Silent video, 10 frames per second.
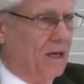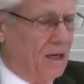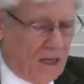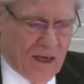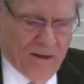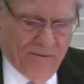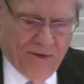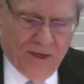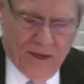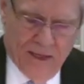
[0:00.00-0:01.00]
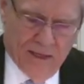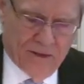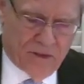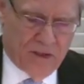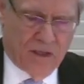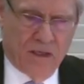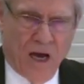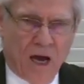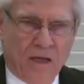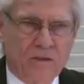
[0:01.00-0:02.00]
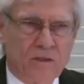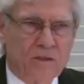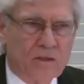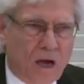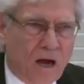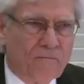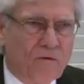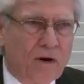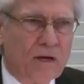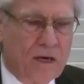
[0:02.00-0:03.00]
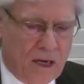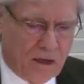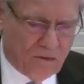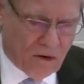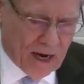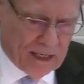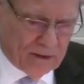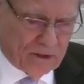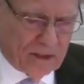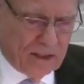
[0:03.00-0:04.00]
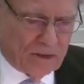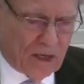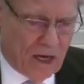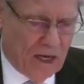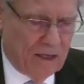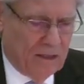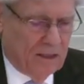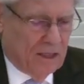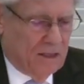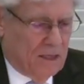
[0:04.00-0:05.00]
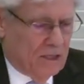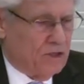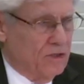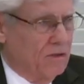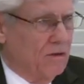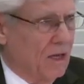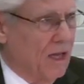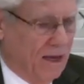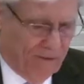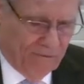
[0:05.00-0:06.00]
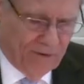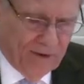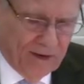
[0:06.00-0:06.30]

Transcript: love. It is God's sovereign grace, His unconditional love.